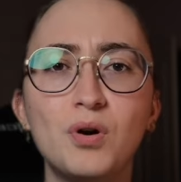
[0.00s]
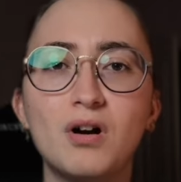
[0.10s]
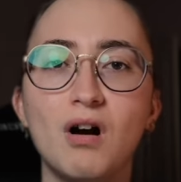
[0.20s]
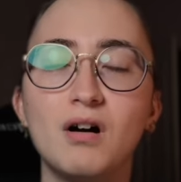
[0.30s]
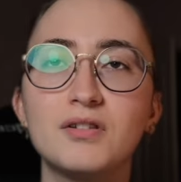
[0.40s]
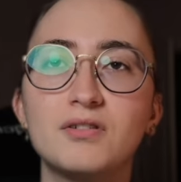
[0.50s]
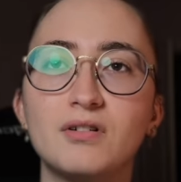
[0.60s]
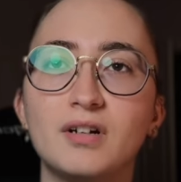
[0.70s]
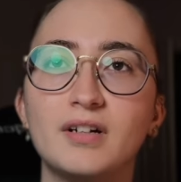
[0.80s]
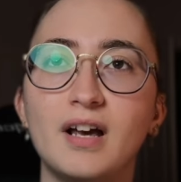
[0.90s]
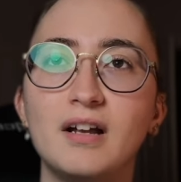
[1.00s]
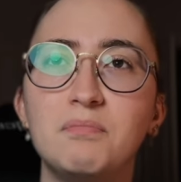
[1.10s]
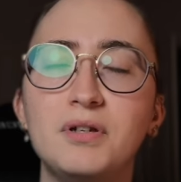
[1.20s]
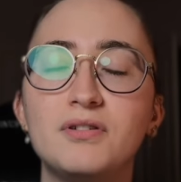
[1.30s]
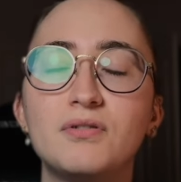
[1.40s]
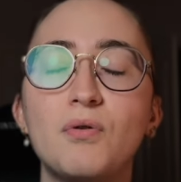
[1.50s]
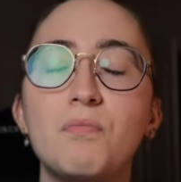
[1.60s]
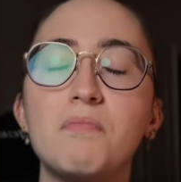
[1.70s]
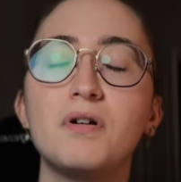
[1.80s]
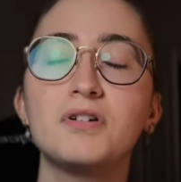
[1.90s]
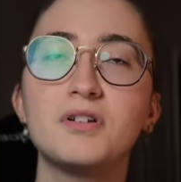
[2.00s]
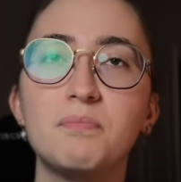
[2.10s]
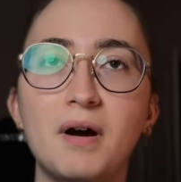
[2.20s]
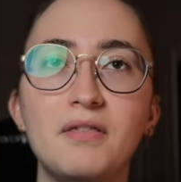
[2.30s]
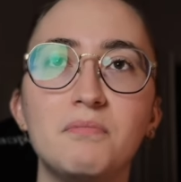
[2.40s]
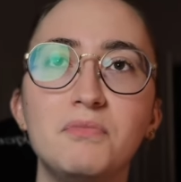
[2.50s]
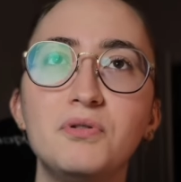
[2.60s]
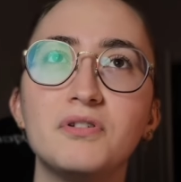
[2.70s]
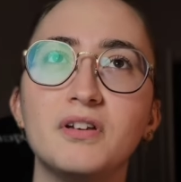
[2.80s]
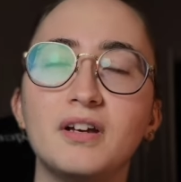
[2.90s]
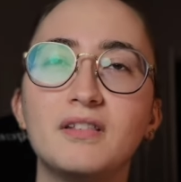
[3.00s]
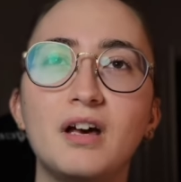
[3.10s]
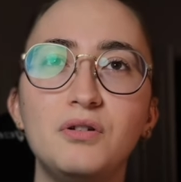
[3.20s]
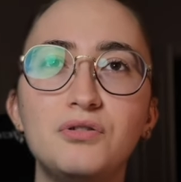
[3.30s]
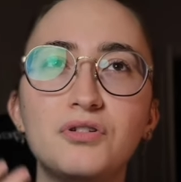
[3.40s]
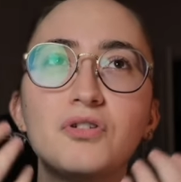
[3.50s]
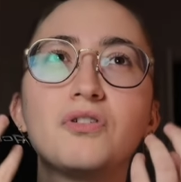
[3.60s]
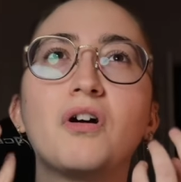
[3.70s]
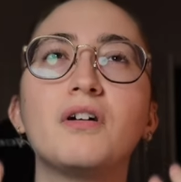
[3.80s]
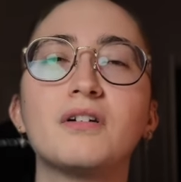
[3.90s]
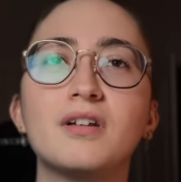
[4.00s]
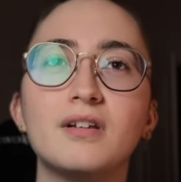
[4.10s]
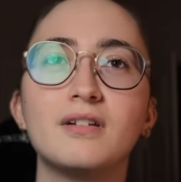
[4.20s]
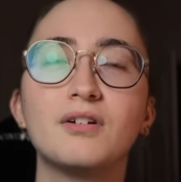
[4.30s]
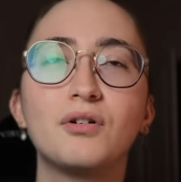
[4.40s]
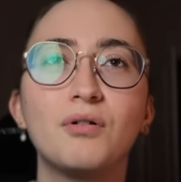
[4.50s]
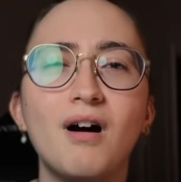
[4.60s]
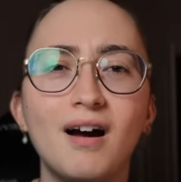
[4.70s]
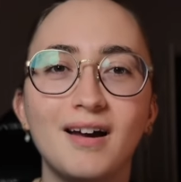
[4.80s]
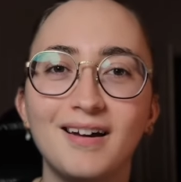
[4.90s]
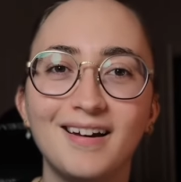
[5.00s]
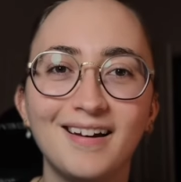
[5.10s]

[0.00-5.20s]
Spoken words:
a concert and be so immersed by the music that you just start to cry.